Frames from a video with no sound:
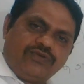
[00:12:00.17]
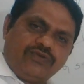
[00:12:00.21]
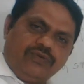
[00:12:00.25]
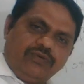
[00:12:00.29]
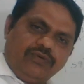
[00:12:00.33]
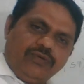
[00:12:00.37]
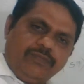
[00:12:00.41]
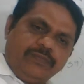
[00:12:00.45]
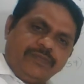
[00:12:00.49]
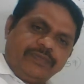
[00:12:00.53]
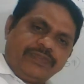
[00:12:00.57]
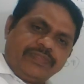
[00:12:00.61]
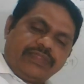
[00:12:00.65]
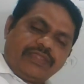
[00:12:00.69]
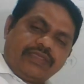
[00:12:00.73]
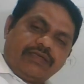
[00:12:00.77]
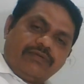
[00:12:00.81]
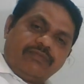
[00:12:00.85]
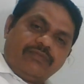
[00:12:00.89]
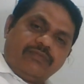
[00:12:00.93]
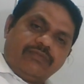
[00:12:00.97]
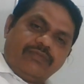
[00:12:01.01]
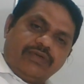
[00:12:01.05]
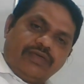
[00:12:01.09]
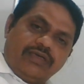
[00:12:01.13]
to
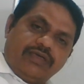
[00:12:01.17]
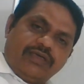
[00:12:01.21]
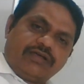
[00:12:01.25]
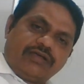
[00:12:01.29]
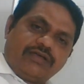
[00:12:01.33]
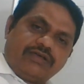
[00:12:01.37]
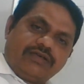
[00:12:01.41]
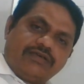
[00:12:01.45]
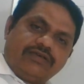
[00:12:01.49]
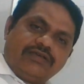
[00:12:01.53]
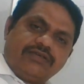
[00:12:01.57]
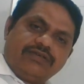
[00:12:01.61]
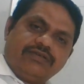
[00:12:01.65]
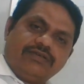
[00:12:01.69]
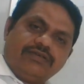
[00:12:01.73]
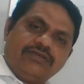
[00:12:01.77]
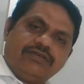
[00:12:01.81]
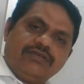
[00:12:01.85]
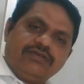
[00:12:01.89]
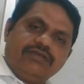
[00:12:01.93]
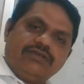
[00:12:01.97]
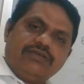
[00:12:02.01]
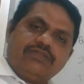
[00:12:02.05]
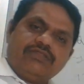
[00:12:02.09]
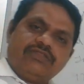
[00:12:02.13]
make
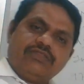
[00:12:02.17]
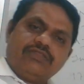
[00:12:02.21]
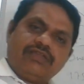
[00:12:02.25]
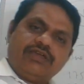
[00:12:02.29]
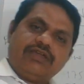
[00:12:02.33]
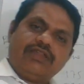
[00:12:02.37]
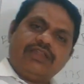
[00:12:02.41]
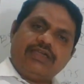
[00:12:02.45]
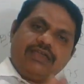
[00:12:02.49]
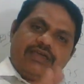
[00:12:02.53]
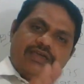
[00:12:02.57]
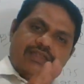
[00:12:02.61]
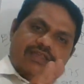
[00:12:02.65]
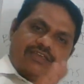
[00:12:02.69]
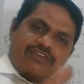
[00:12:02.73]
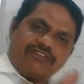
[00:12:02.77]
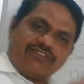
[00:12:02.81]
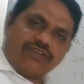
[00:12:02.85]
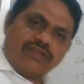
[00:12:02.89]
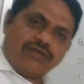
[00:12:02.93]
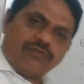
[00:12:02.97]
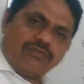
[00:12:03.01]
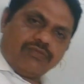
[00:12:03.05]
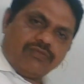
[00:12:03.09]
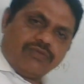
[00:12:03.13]
the nearest
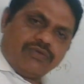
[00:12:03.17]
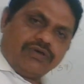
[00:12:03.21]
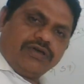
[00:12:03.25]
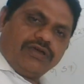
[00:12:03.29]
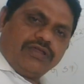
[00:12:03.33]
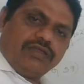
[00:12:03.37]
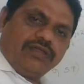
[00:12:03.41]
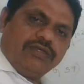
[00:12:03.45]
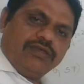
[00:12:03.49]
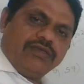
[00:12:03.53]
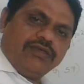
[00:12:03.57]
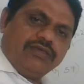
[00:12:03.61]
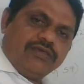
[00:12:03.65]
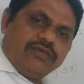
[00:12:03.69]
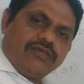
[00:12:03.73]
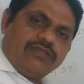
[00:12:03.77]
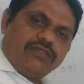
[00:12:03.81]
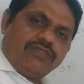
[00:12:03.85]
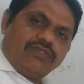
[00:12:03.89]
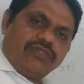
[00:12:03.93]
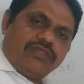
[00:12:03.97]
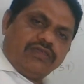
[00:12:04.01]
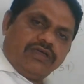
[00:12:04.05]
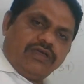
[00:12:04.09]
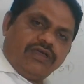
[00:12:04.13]
number,
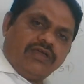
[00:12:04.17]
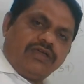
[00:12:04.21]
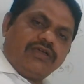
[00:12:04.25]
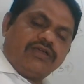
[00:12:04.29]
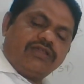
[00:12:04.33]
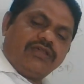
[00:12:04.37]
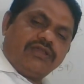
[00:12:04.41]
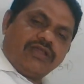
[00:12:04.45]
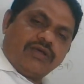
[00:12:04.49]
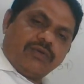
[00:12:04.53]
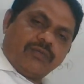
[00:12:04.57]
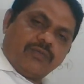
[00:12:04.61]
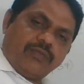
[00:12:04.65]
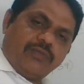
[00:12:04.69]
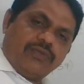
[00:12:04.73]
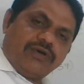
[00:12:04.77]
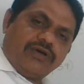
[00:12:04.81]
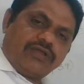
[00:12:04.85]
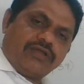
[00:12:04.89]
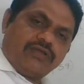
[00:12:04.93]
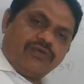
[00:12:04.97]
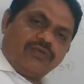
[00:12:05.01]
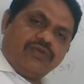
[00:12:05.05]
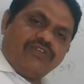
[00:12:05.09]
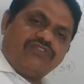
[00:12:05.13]
the
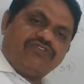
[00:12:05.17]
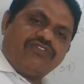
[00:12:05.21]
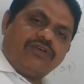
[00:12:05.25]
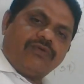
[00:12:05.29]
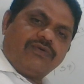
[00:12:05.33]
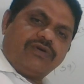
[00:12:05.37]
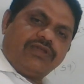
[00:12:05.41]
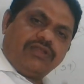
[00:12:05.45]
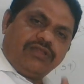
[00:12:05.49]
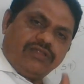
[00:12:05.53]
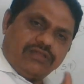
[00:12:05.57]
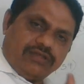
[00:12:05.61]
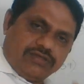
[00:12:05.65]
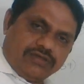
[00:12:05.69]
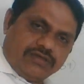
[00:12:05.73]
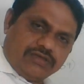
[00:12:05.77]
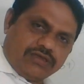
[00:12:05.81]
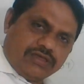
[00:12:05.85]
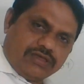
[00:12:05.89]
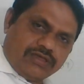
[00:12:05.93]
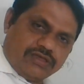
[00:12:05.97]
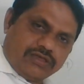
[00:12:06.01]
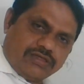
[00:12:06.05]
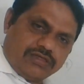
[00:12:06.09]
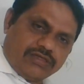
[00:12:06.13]
number whichever
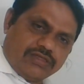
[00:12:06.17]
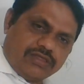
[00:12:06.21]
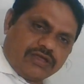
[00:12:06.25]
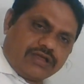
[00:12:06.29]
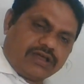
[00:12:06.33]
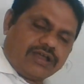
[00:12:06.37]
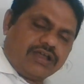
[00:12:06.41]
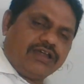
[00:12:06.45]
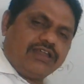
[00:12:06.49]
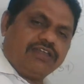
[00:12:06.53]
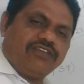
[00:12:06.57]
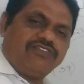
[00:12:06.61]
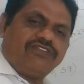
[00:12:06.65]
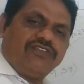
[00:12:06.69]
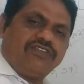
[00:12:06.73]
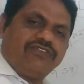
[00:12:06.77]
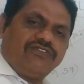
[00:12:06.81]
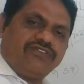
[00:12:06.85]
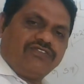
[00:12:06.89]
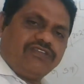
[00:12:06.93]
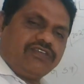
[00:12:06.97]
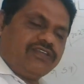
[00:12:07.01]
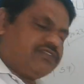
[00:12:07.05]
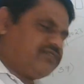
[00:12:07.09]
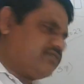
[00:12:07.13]
the condition
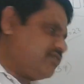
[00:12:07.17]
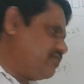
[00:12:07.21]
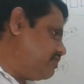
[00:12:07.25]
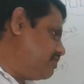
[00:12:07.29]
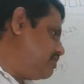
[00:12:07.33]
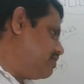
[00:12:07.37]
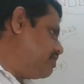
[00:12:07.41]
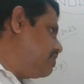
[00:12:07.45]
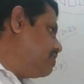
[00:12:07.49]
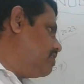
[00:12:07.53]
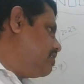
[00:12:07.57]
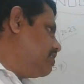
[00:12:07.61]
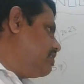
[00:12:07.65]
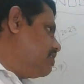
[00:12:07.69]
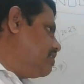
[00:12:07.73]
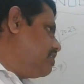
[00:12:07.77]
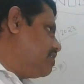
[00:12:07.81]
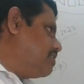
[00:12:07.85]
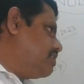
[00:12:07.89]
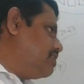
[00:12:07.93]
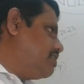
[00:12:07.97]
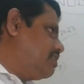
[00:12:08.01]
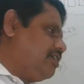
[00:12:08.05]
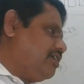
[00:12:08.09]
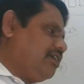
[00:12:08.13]
says
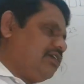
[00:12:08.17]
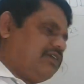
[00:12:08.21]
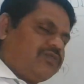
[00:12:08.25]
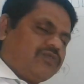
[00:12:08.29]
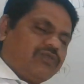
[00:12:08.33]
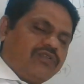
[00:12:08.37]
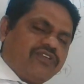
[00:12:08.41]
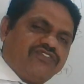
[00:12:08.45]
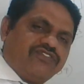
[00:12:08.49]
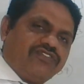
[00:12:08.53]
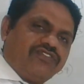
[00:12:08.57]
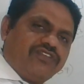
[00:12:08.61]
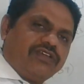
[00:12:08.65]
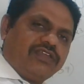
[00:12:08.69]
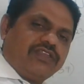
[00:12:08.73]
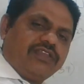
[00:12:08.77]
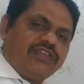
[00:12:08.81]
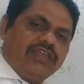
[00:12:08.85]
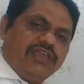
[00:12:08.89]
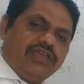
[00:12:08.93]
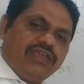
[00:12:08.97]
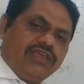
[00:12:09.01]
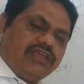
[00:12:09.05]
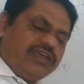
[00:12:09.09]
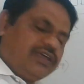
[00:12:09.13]
in the question,
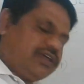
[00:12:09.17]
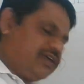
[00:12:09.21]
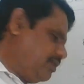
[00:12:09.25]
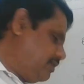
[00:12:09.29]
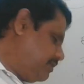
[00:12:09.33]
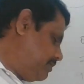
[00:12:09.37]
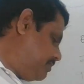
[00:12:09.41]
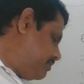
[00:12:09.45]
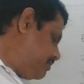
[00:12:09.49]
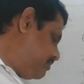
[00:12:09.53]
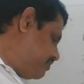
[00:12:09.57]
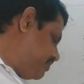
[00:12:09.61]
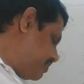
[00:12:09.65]
here